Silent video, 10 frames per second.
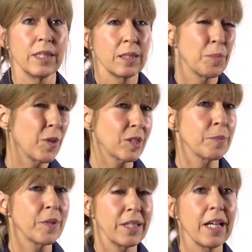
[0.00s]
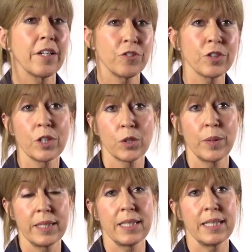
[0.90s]
is approximately
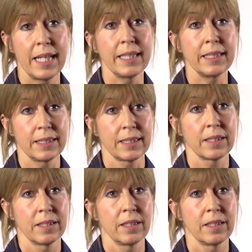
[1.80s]
120 days.